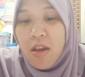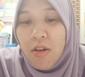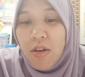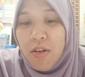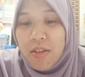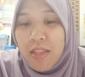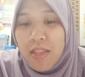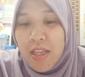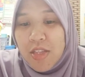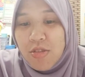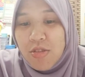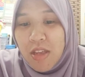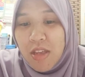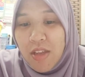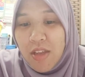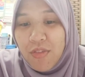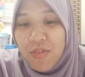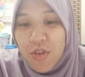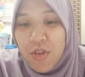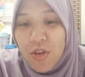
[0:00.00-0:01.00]
Okay, so
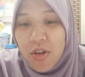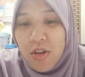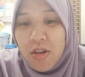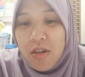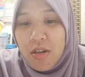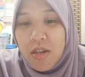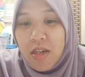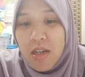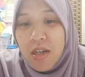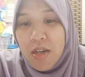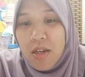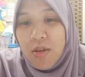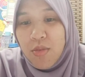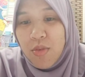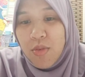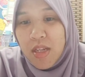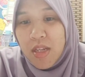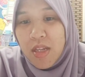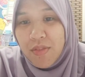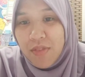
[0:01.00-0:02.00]
if you're
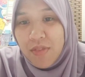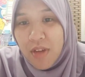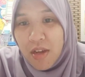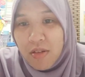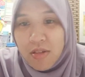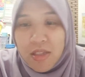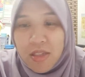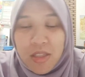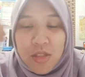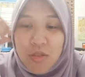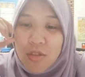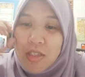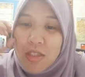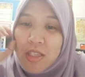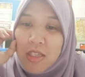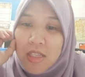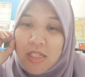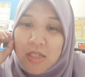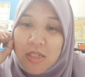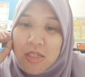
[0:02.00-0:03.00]
one of our
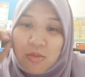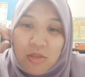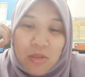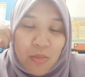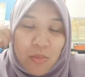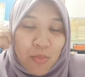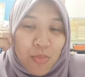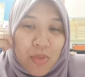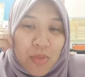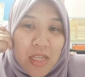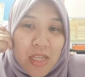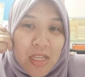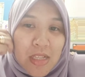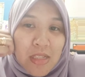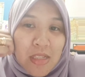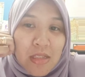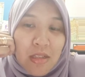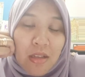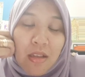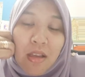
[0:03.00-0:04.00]
Katukians,
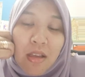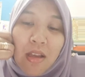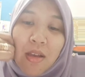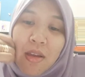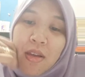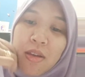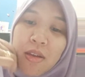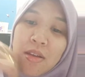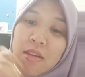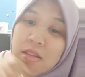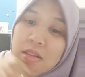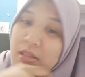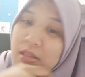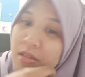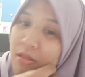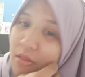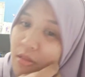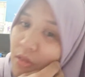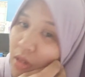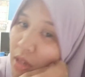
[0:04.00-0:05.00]
please
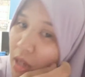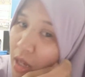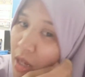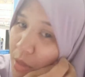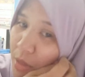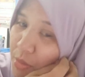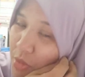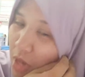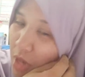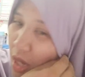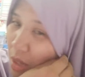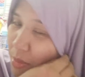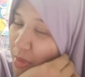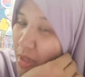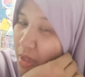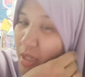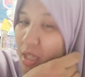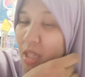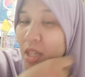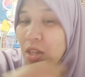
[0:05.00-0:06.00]

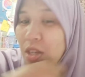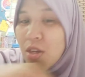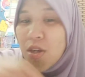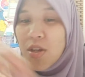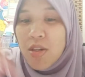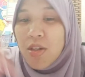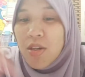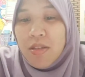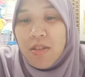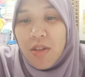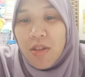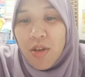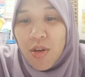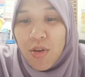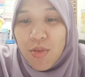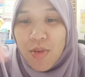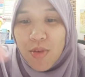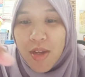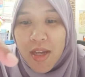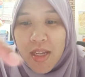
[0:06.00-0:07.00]
comment here.
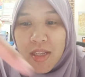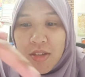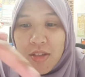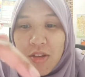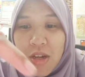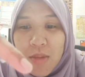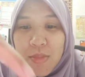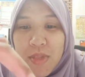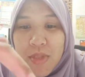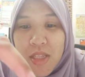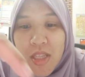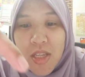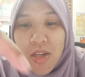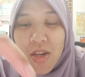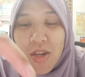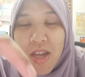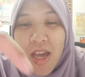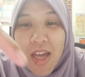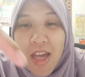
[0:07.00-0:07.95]
All right, comment here.